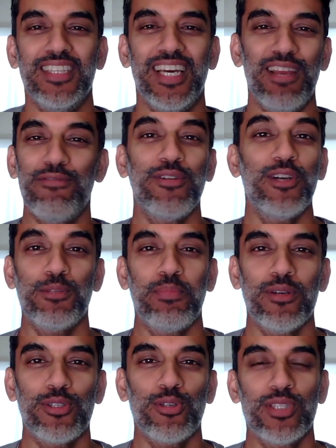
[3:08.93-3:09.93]
That if we are
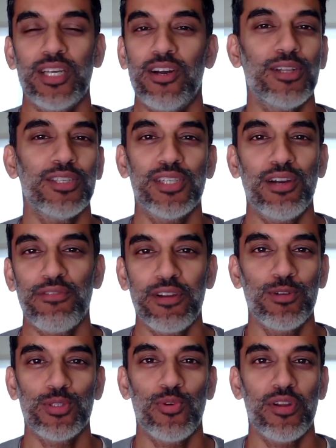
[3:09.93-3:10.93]
spiritual, then all the
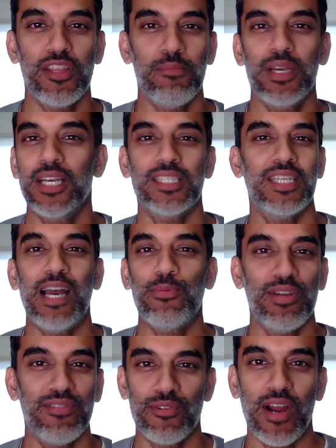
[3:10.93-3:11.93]
suffering was worth it because now
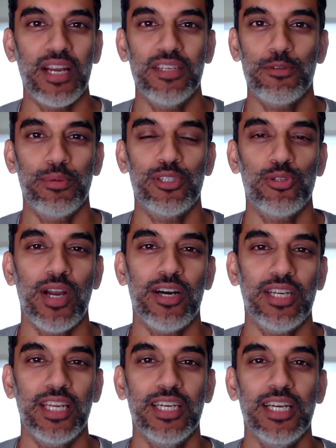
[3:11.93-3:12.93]
we've arrived at
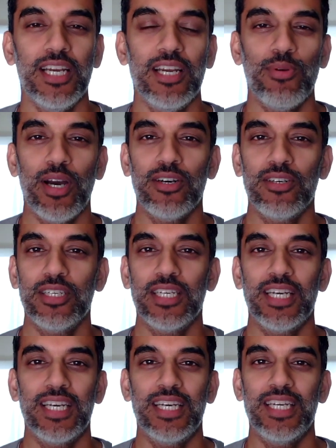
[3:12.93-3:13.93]
spirituality. Well,
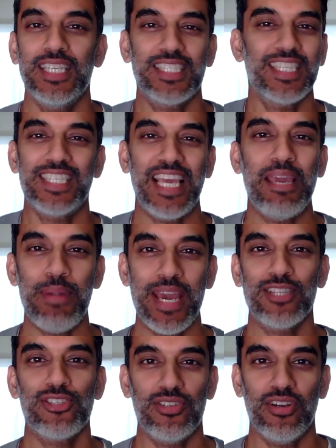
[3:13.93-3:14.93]
it's the same
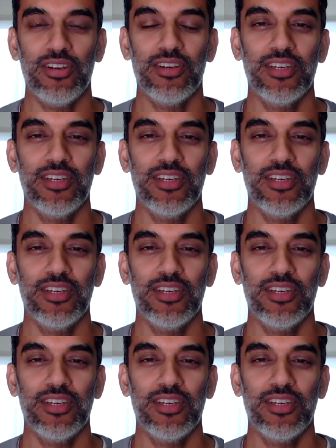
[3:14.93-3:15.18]
answer.